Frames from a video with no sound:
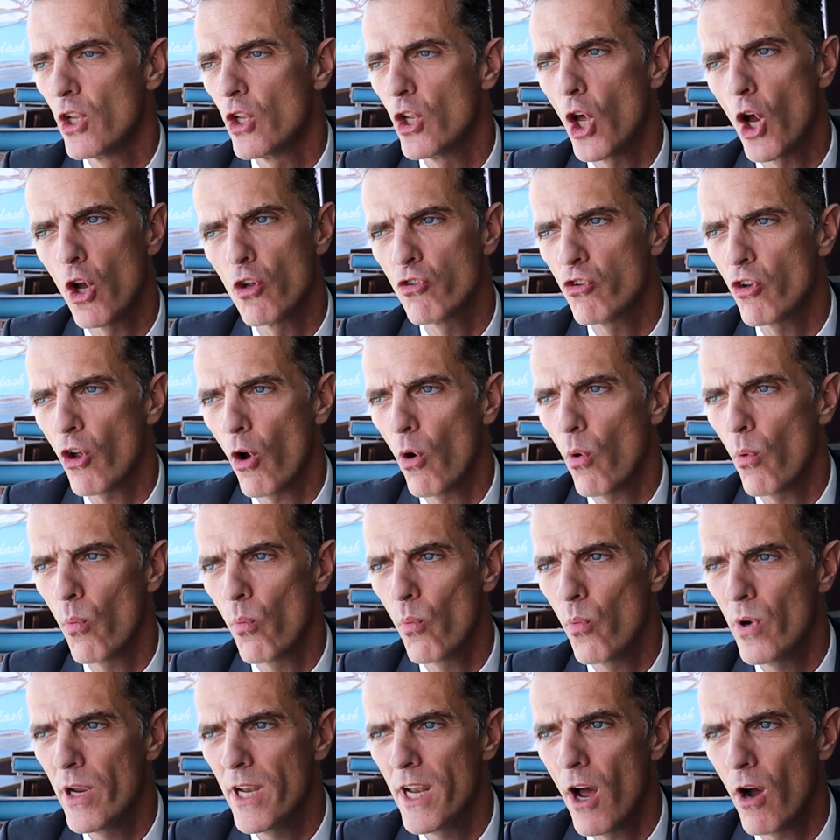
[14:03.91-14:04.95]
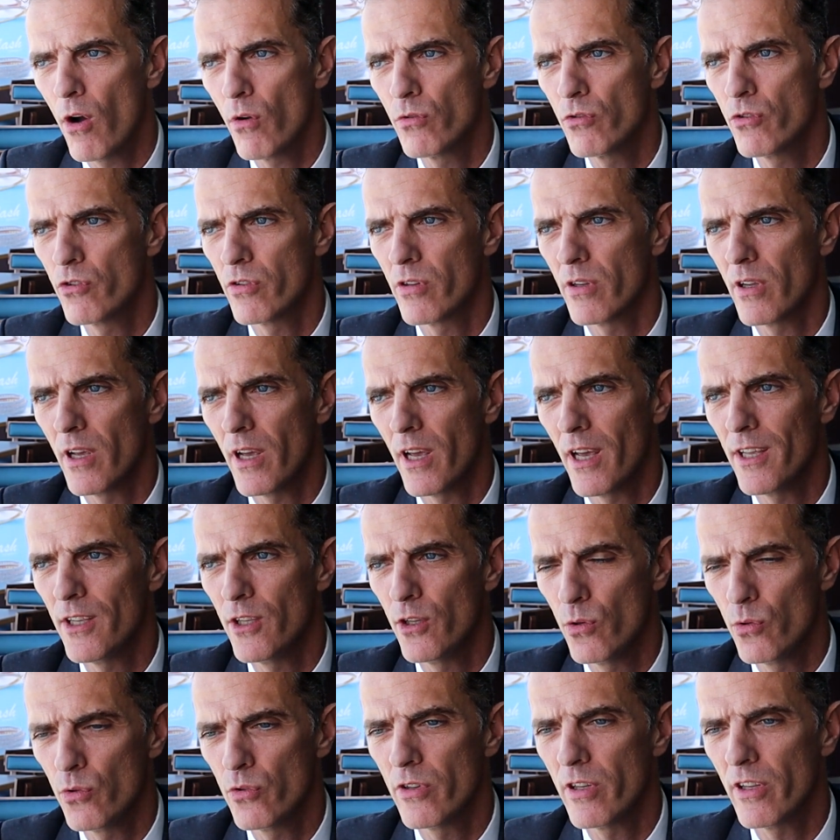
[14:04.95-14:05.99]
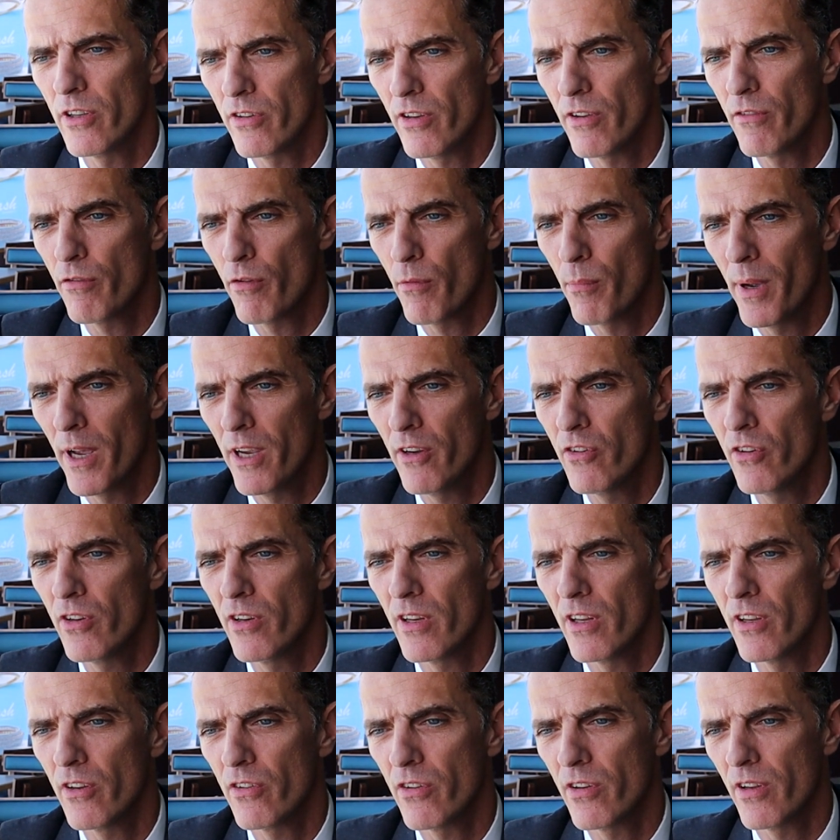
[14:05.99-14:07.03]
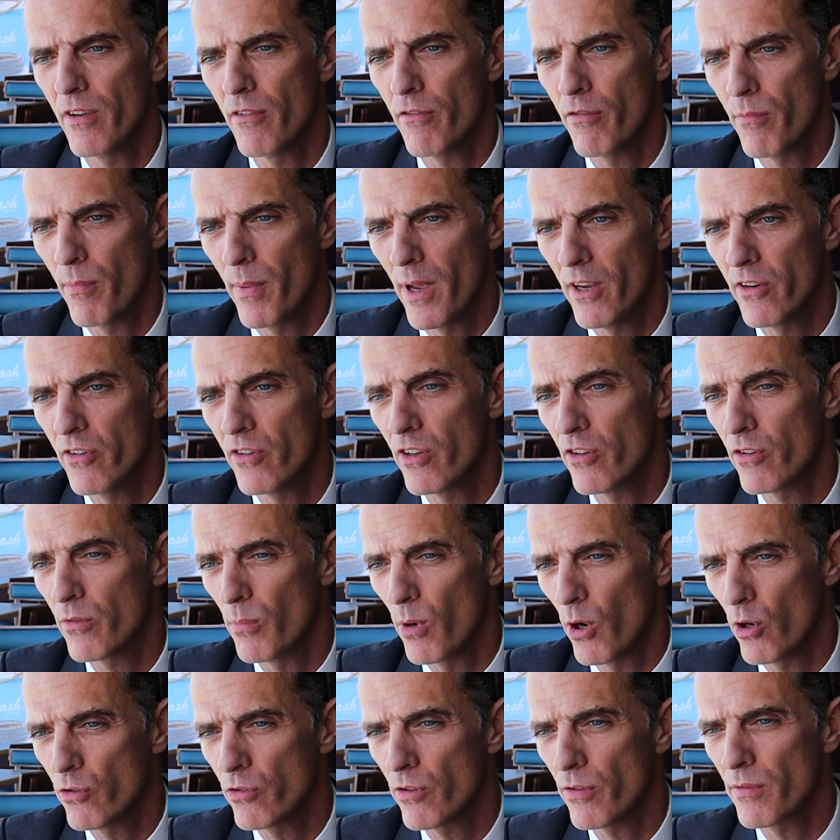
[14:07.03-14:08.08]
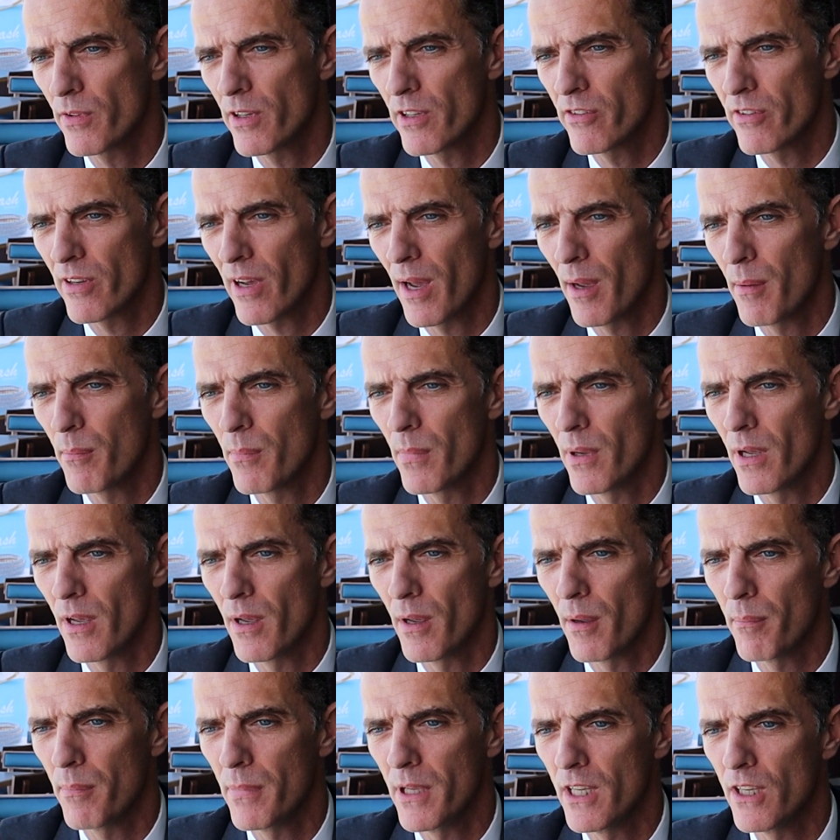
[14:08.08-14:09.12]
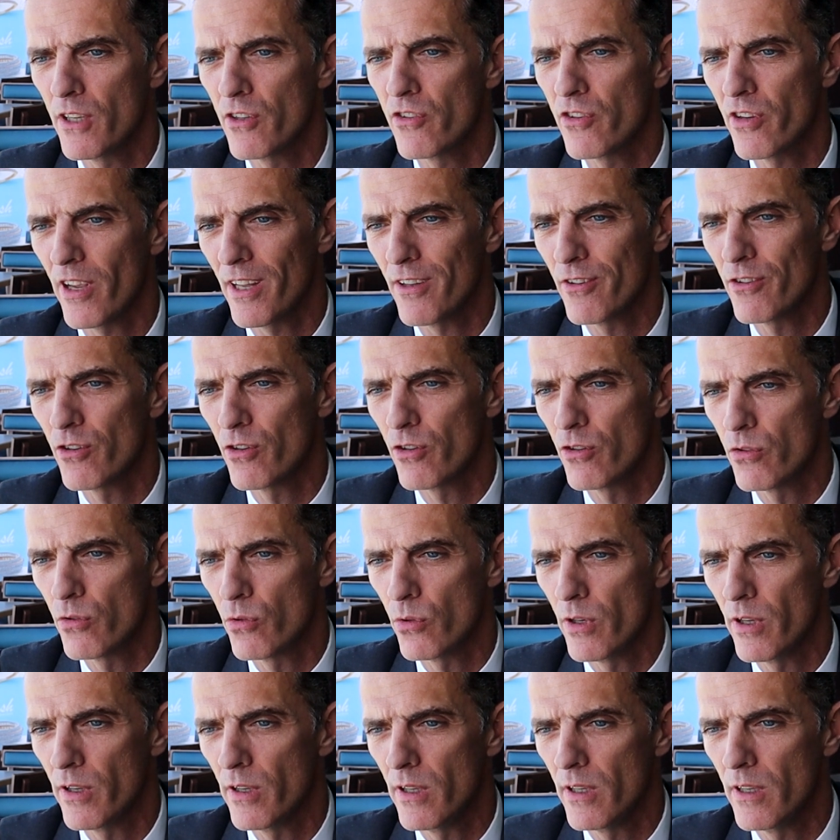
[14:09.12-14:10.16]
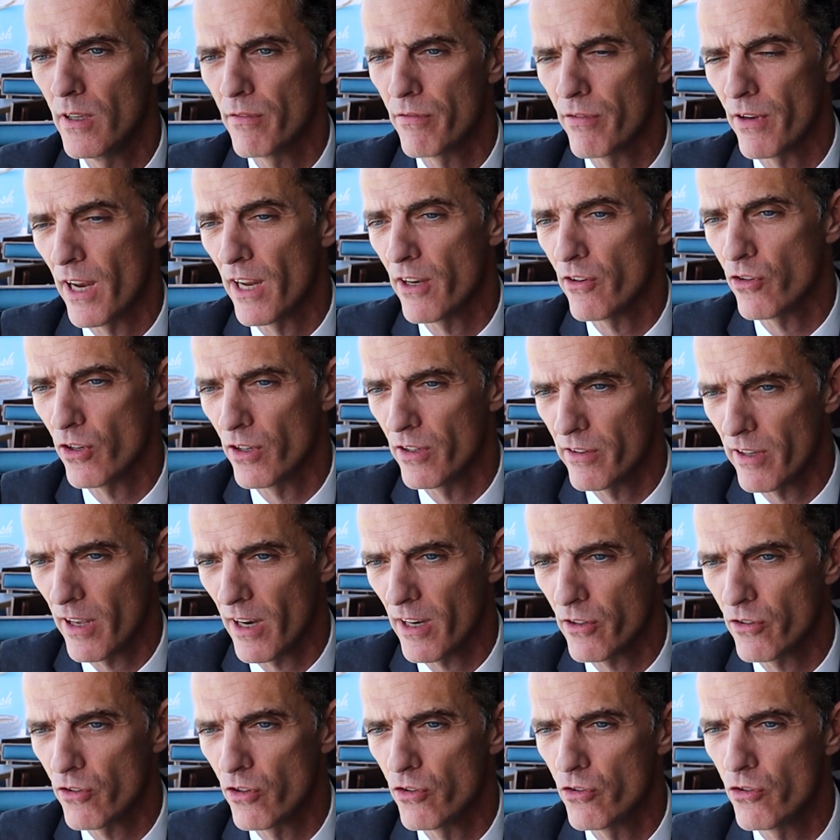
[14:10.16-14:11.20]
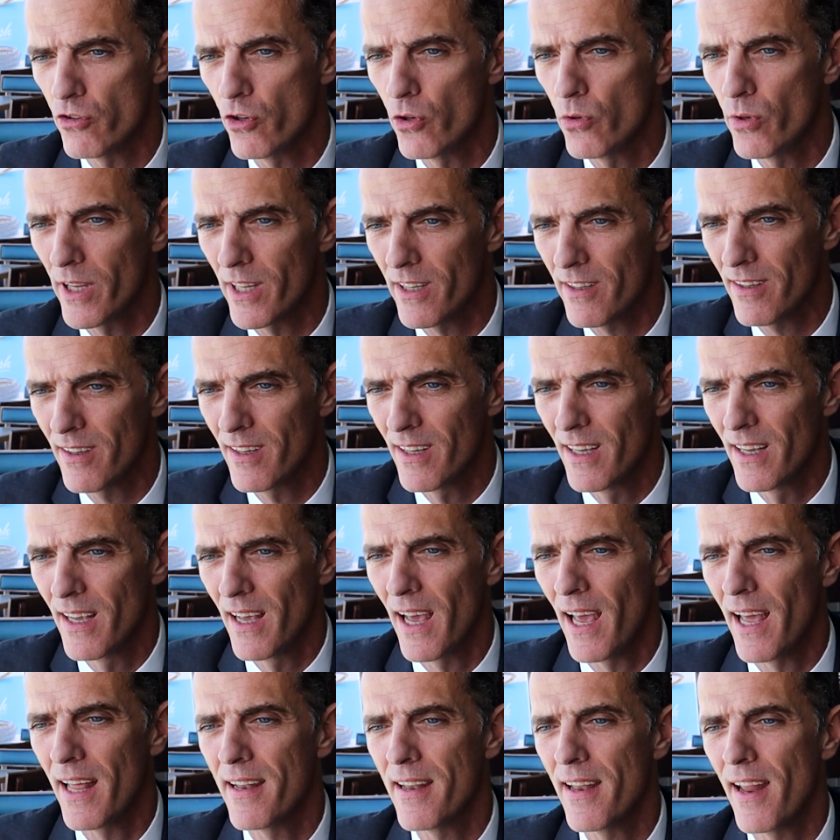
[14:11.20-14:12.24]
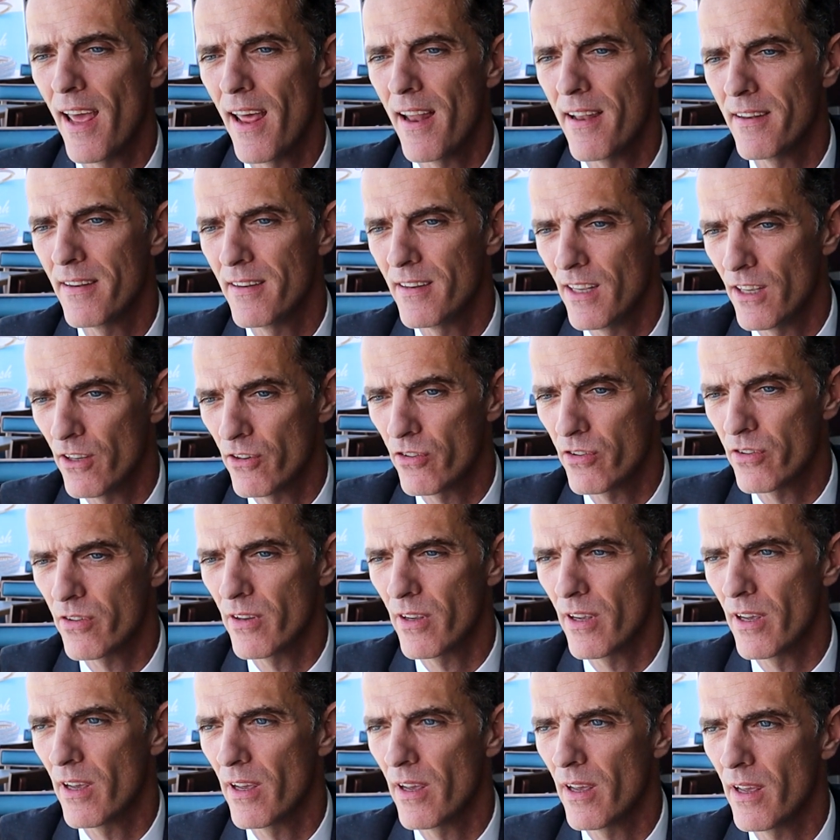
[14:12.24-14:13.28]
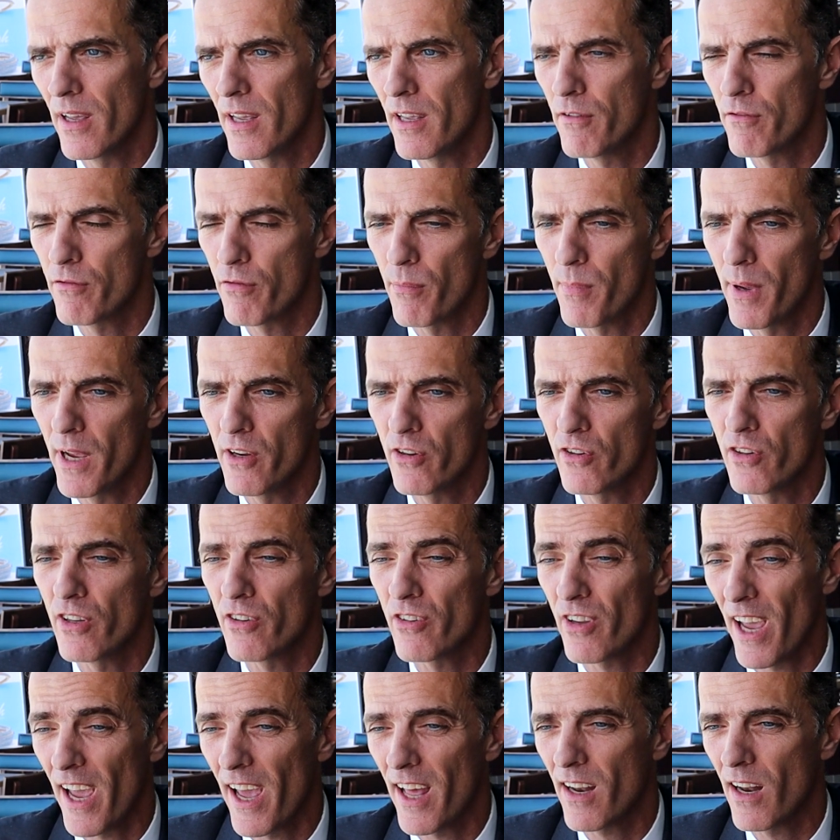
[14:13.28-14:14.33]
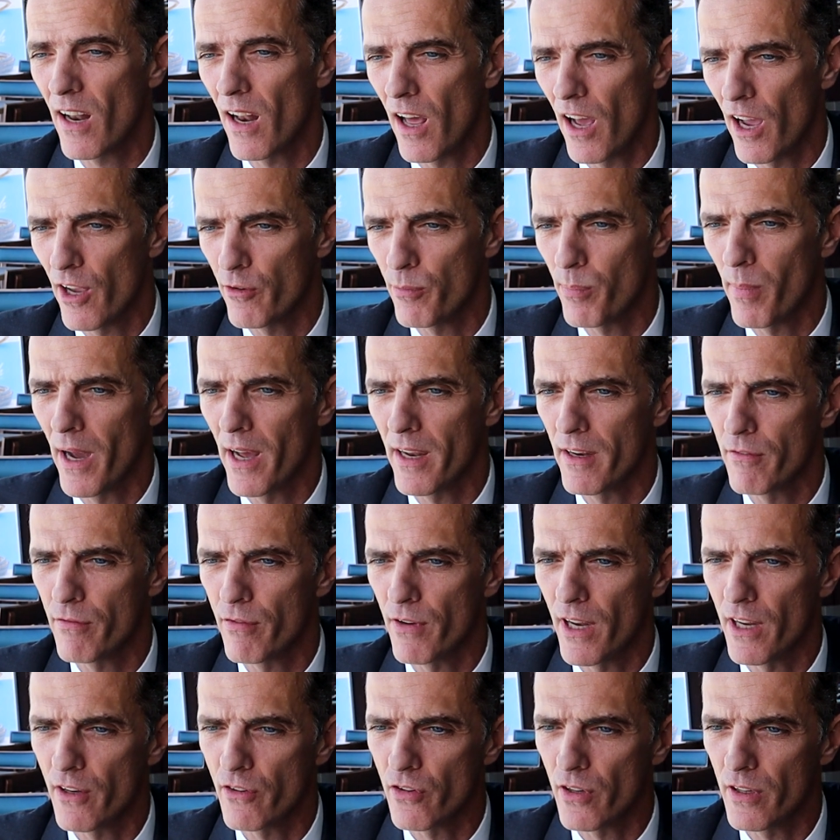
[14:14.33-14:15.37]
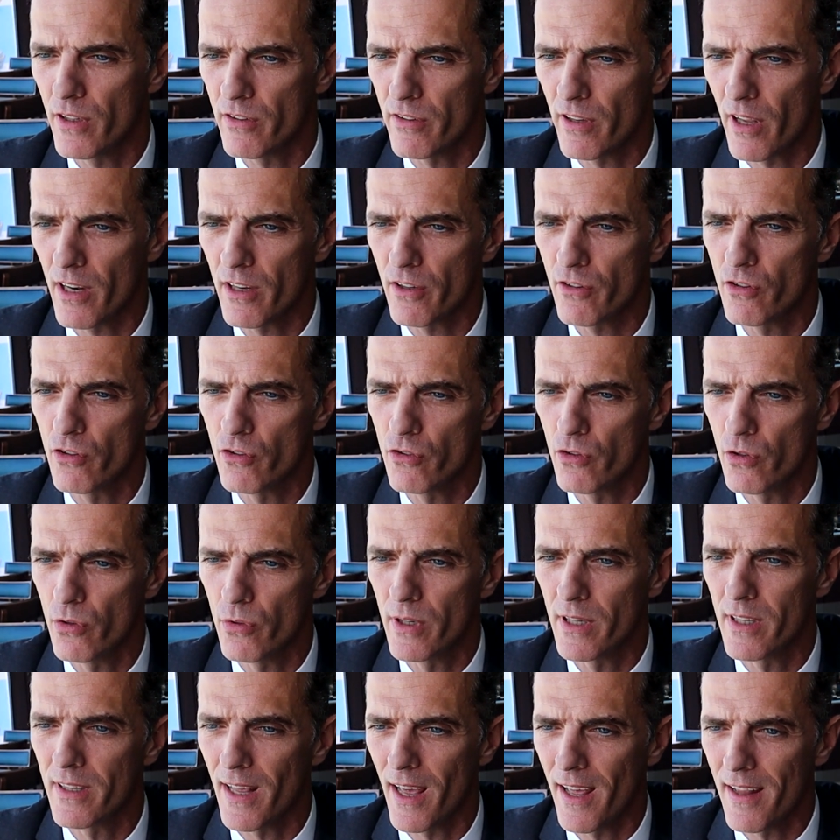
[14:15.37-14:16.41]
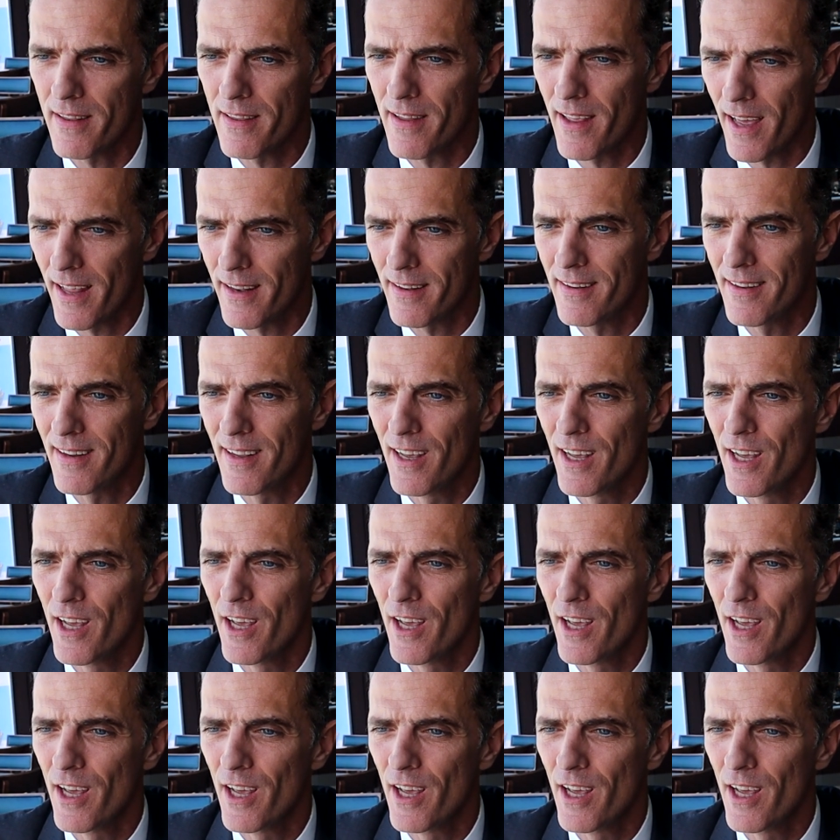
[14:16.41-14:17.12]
No, so we don't use this information. This information is most of the time being sent to the Financial Intelligence Unit, and then this information is analyzed by the Financial Intelligence Unit, and then